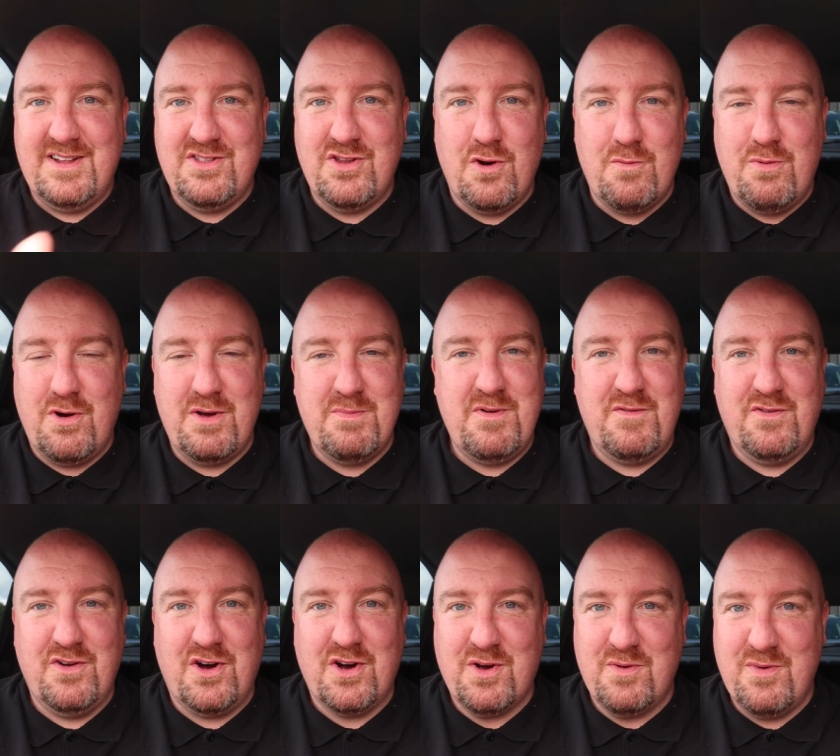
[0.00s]
no point me
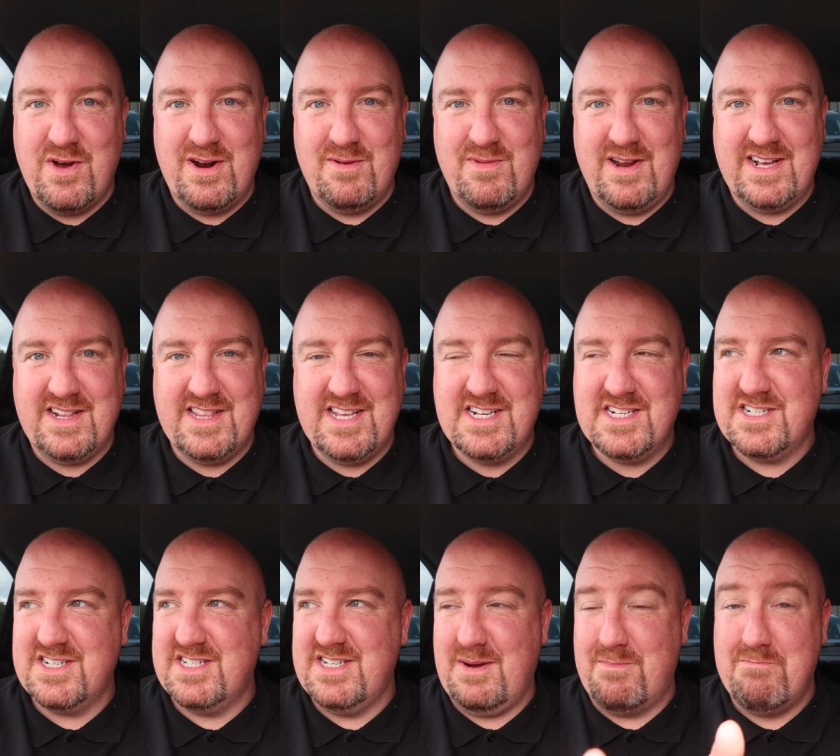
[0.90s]
vlogging when I'm like
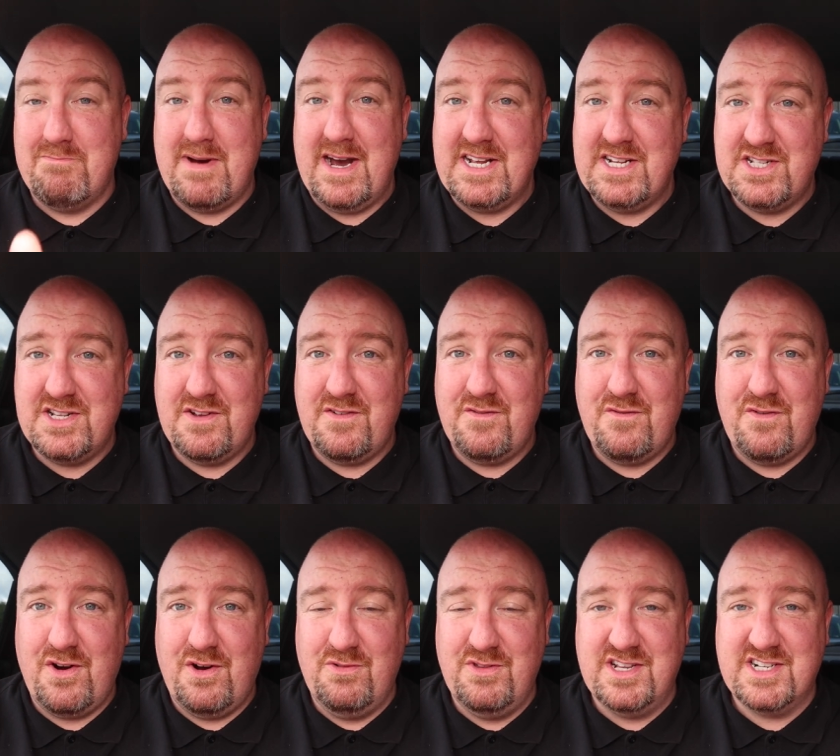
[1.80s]
this because I might
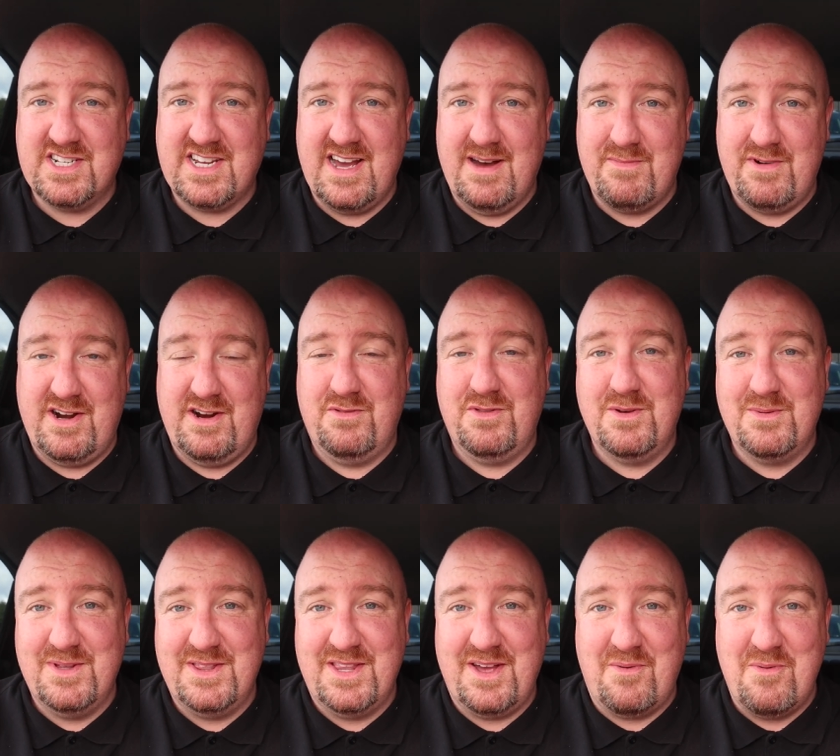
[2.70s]
throw this camera out
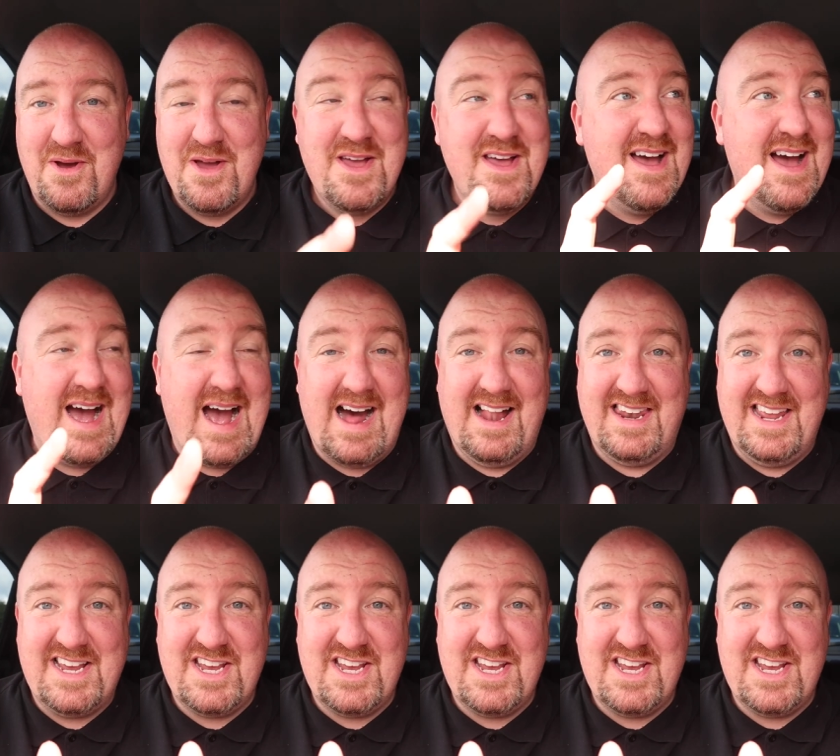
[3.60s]
the window. I'll